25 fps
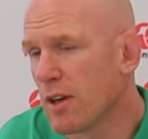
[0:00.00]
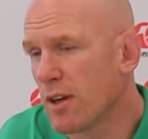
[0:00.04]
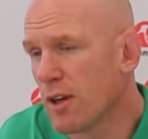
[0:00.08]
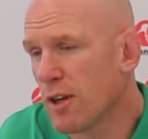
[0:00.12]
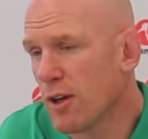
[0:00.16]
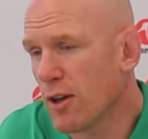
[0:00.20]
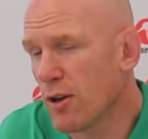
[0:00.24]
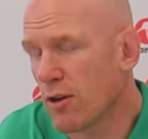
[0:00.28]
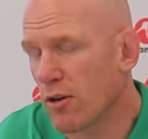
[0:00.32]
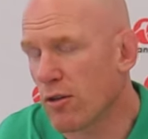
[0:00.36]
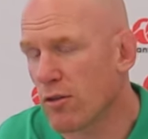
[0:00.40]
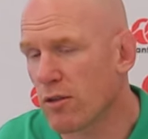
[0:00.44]

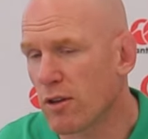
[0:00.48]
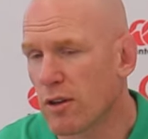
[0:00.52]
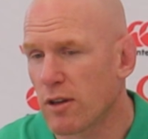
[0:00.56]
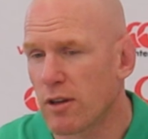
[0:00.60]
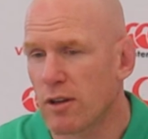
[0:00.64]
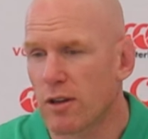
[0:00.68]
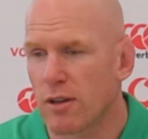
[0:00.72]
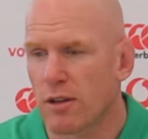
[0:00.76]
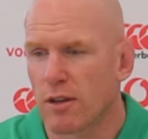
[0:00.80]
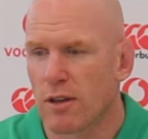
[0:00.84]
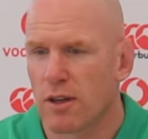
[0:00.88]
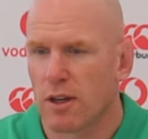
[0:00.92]
you know,
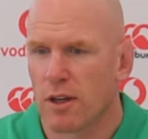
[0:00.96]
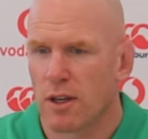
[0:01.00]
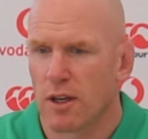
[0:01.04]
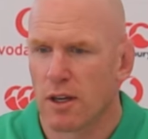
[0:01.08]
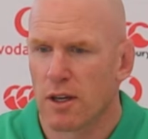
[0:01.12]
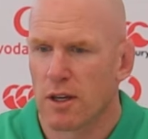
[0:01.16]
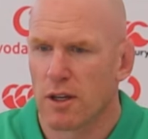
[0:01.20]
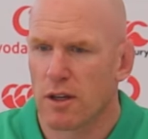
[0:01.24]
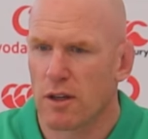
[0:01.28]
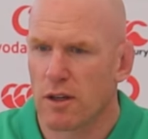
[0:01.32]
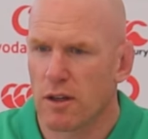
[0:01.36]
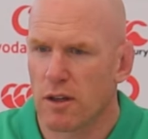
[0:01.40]

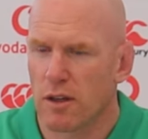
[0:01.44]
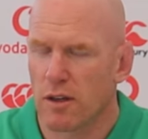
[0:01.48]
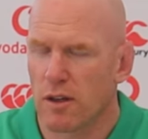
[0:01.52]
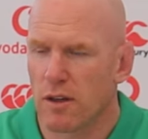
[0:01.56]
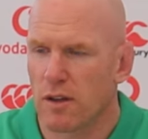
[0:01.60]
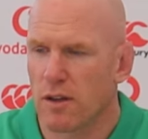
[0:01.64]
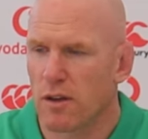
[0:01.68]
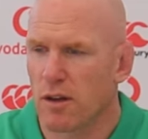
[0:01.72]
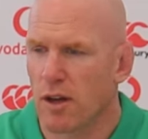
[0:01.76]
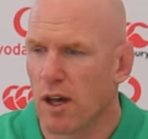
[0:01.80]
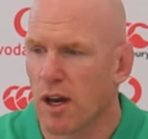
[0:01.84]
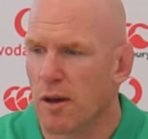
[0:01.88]

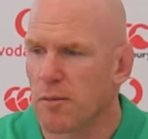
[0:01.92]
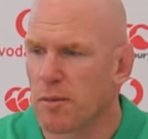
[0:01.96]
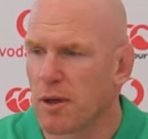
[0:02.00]
you got